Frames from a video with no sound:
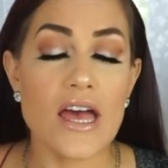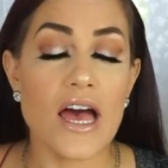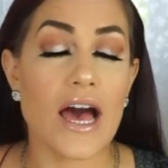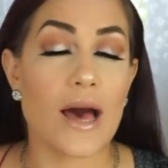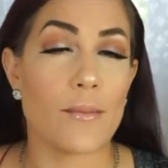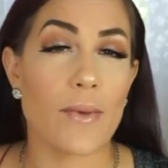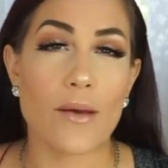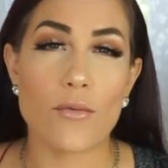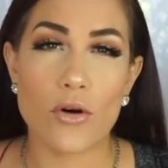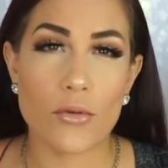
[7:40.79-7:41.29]

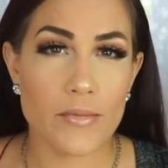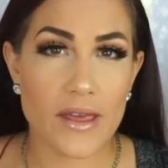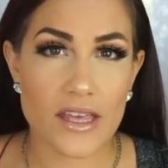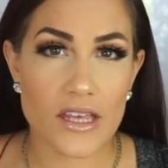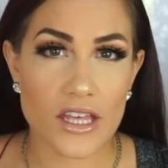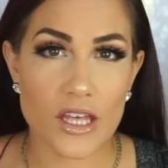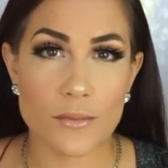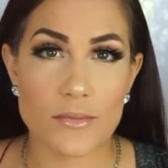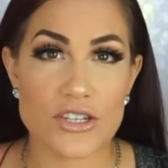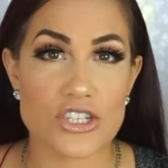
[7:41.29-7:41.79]
um, I won't make
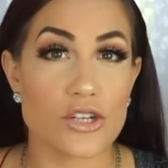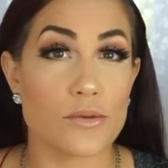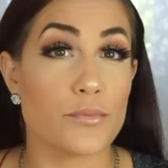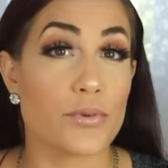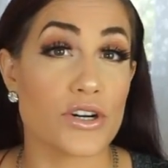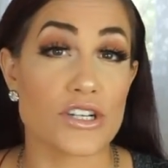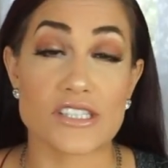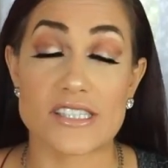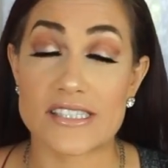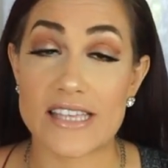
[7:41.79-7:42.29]
a commission
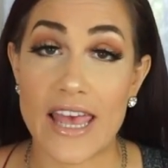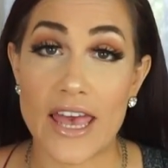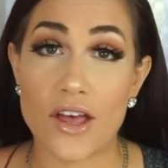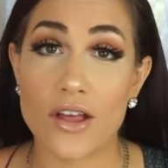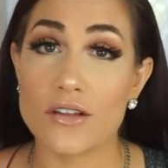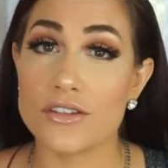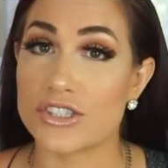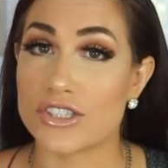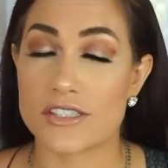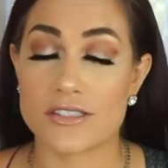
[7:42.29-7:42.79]
per
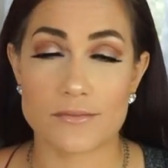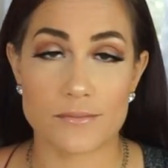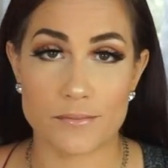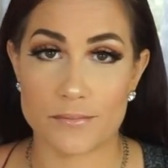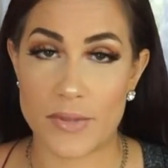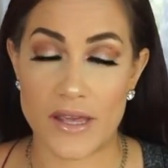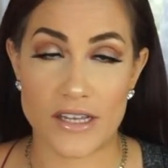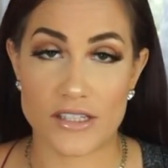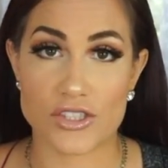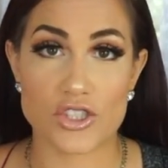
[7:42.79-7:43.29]
sale, just
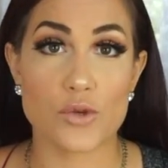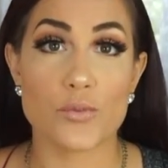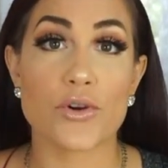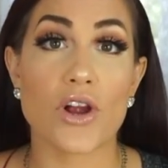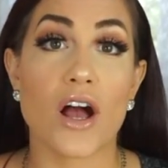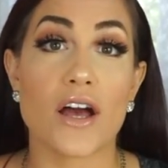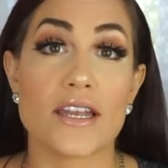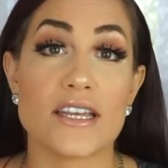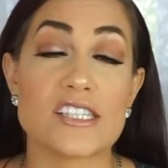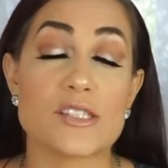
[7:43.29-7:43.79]
being
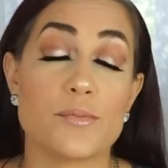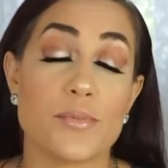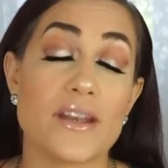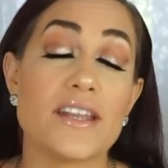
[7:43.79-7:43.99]
super honest,